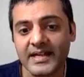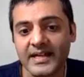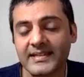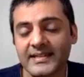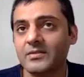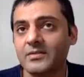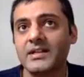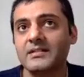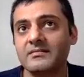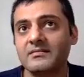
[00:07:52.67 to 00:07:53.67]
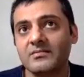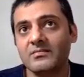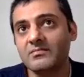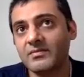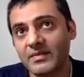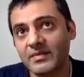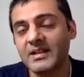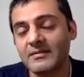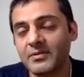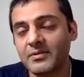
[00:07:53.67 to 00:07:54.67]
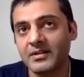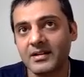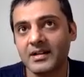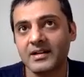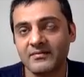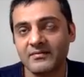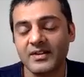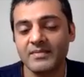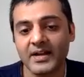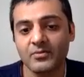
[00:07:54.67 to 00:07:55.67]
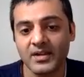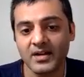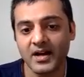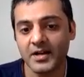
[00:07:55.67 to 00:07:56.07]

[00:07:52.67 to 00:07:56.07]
I think it went, from the input and feedback we got,